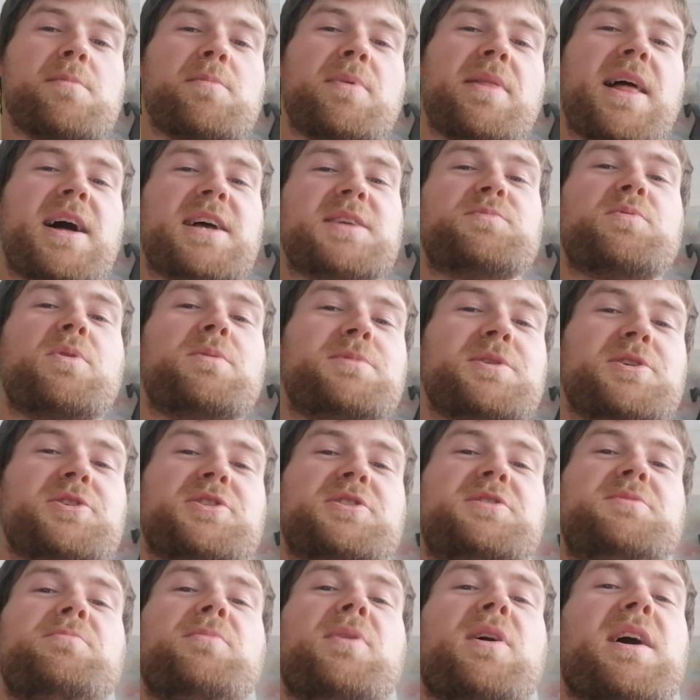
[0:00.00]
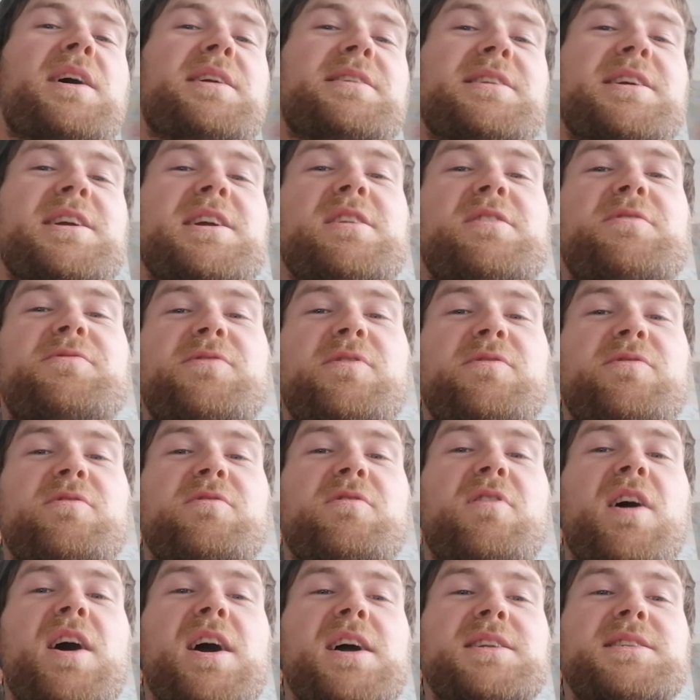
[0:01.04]
but that's probably just my need for
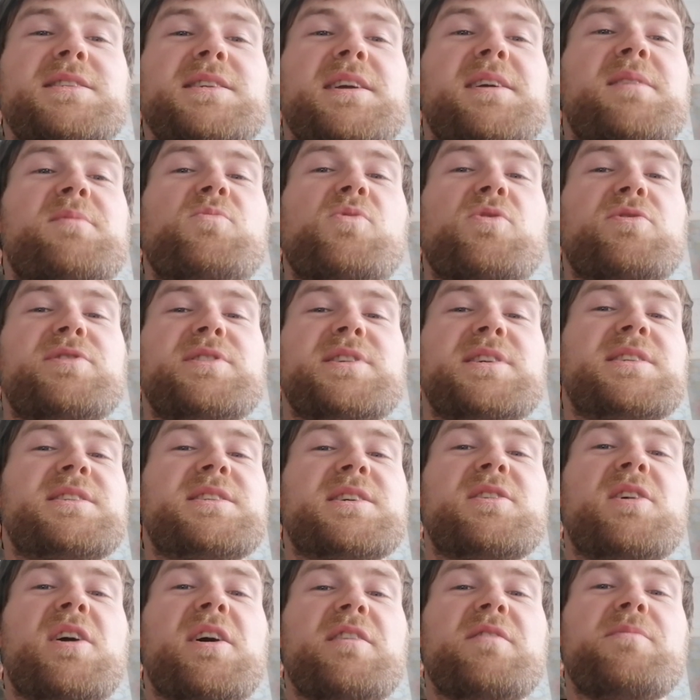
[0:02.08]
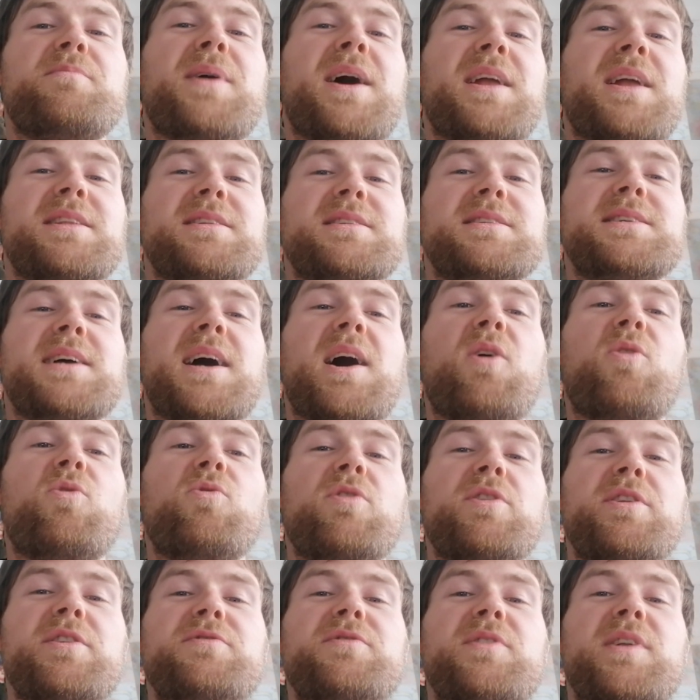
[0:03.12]
variety and wanting to kind of balance out all
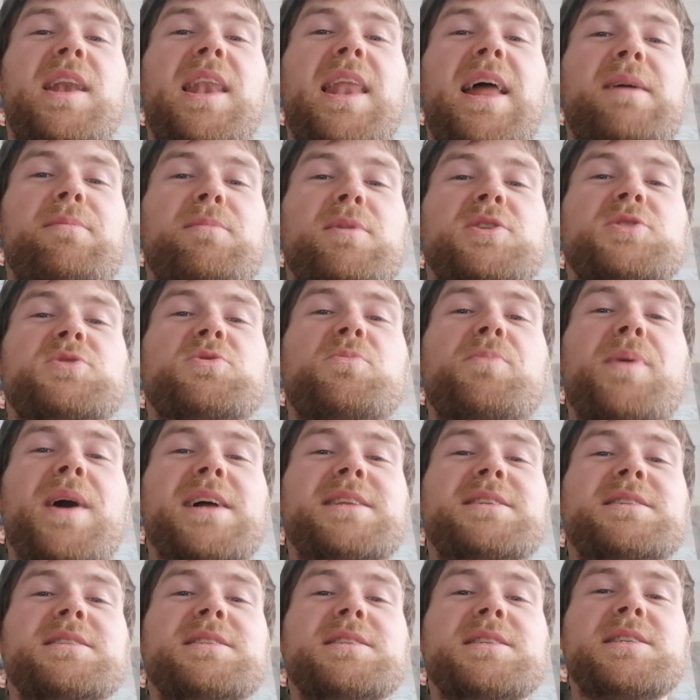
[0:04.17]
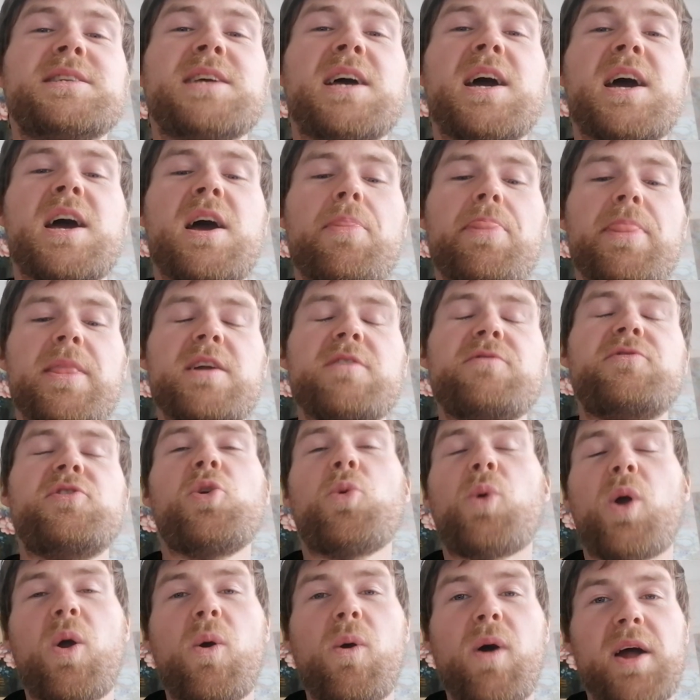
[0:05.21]
the different leg muscle patterns. If
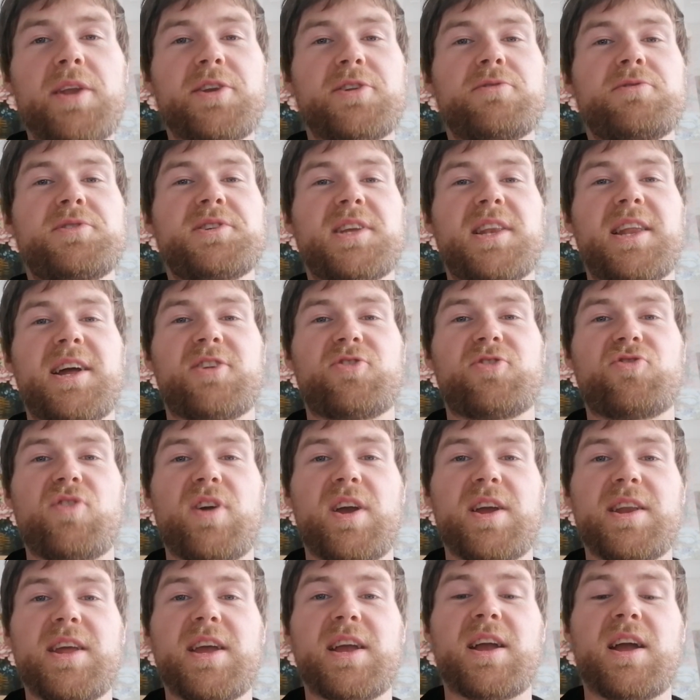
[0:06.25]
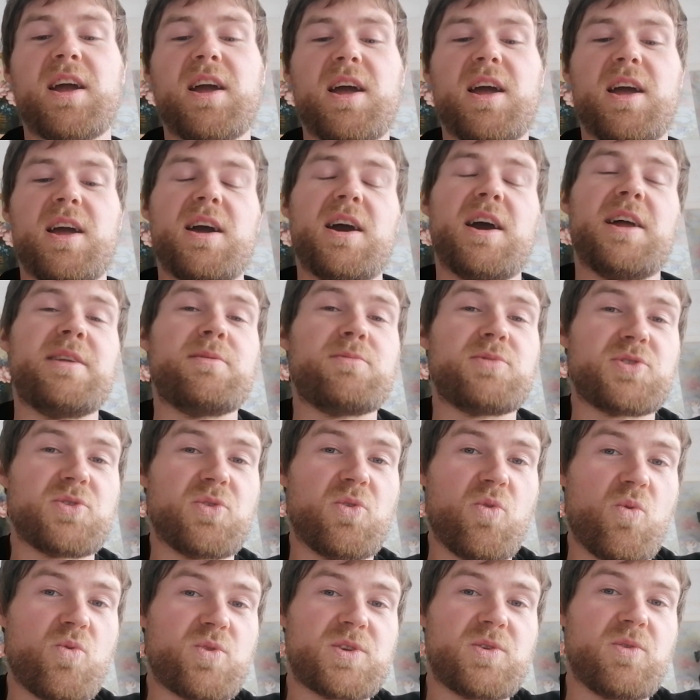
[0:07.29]
you were quite new to leg training and it was
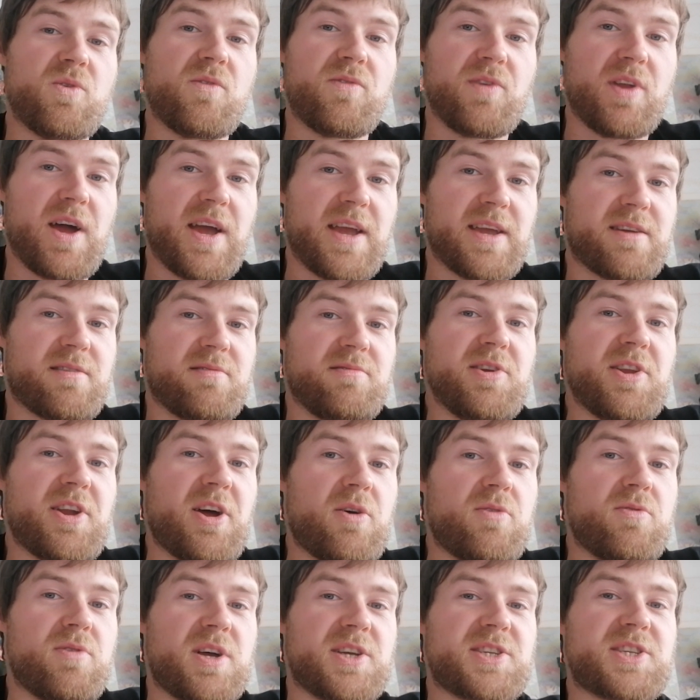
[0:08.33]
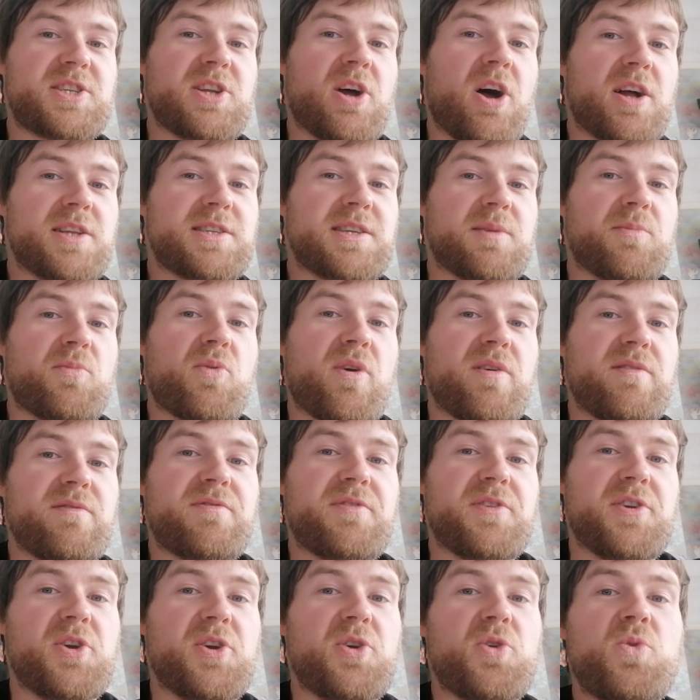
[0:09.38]
all sort of like, you know, a starting
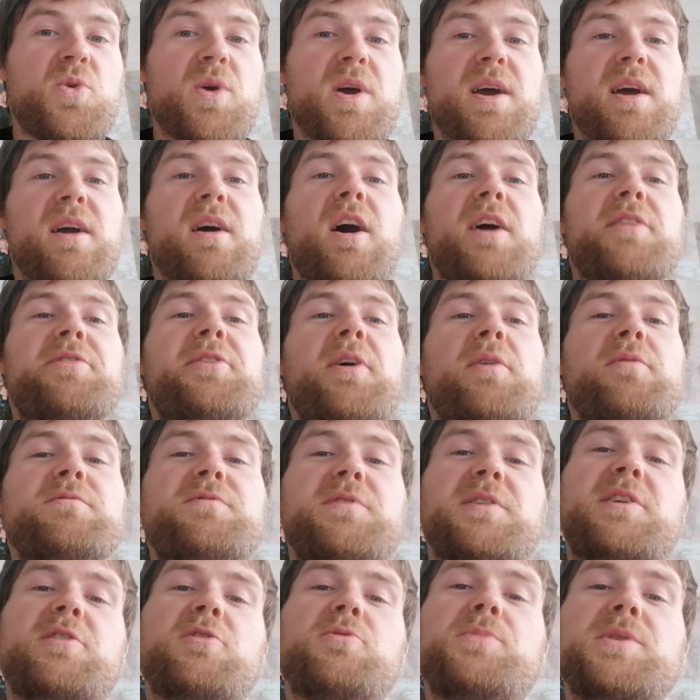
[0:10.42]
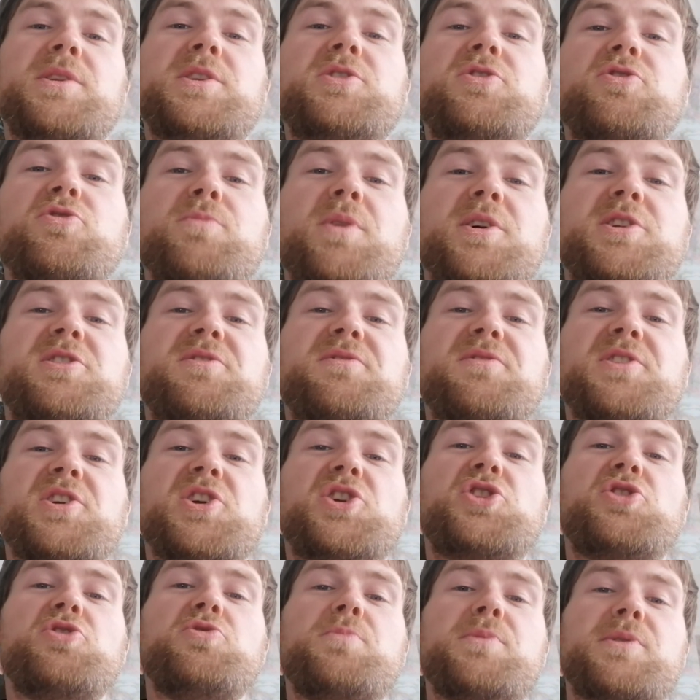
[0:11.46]
point for you, I don't think it would be too much of an
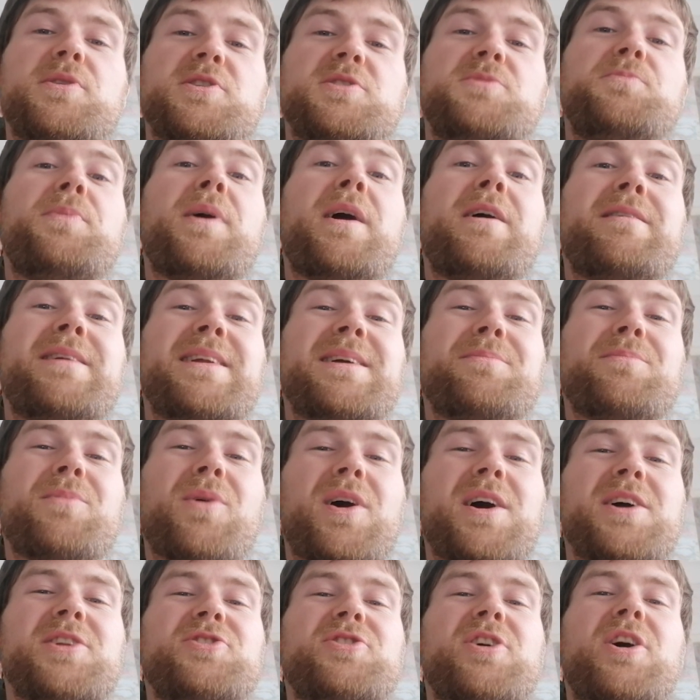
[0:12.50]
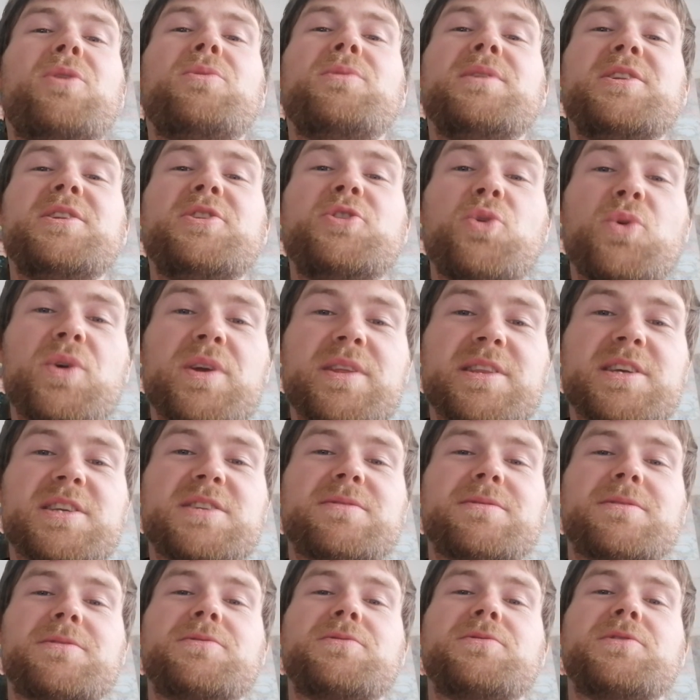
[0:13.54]
issue, because bearing in mind you're only doing
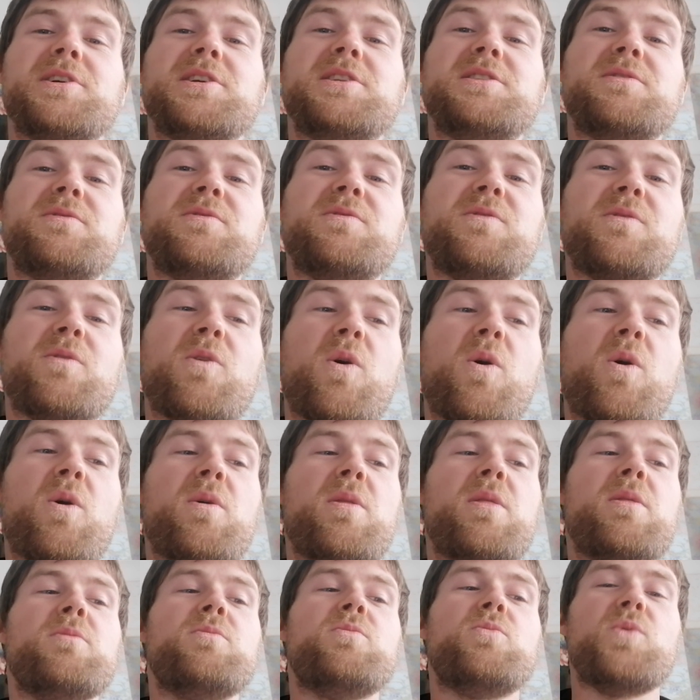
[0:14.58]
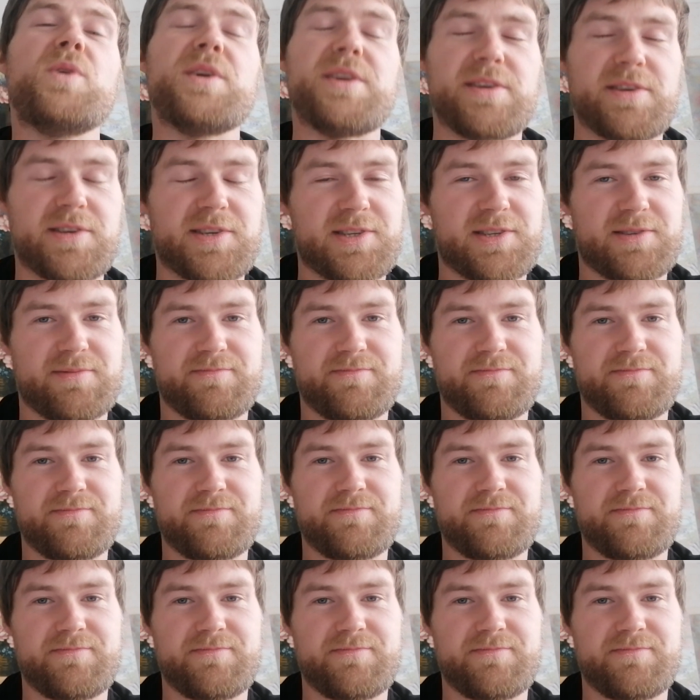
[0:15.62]
this for 3 to 4 weeks.